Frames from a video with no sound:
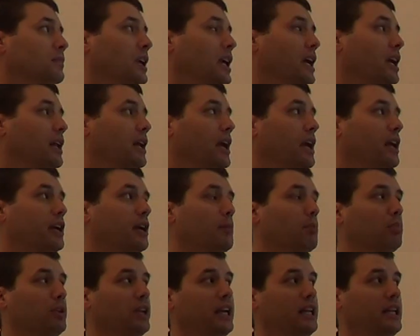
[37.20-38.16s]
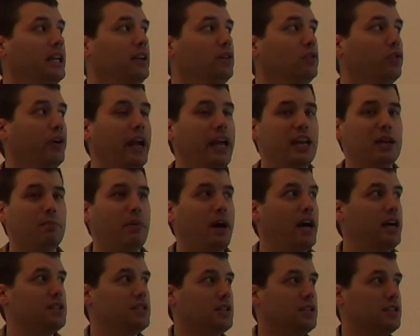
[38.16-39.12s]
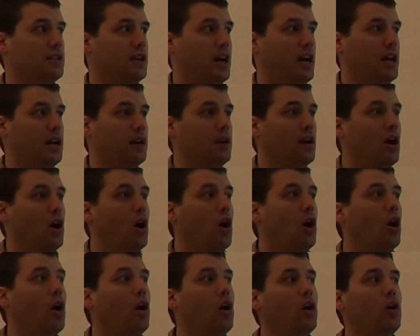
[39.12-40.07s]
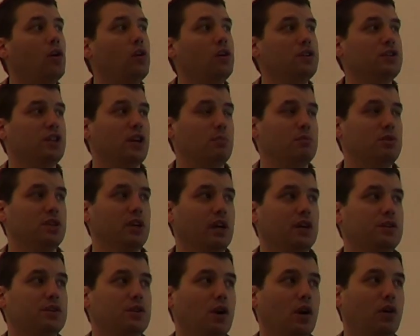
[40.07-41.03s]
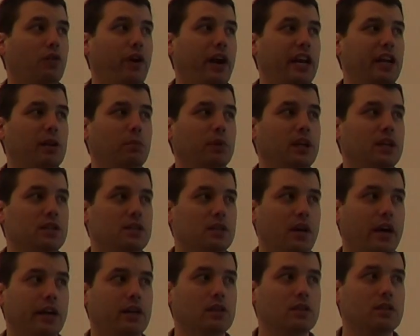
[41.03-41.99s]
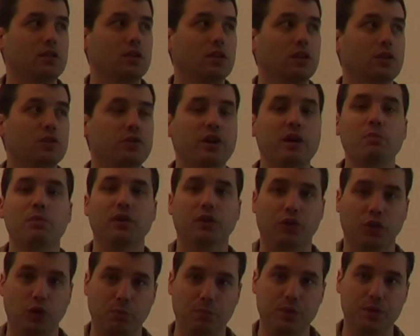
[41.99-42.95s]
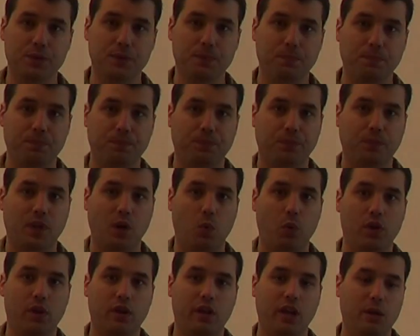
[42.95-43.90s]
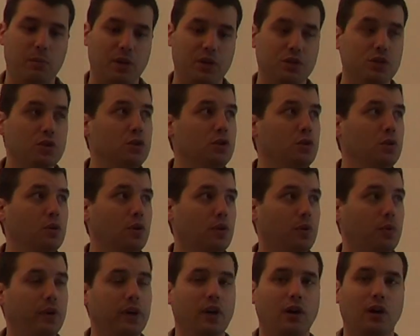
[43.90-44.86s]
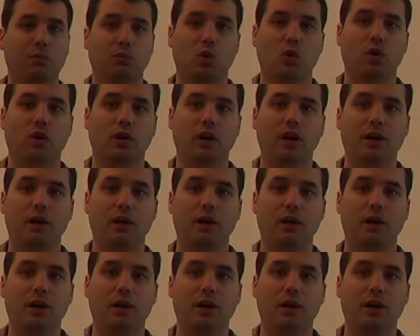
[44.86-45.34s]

In a completely randomized design, all subjects are randomly assigned to the treatment groups, whether they be 2, 3, or more.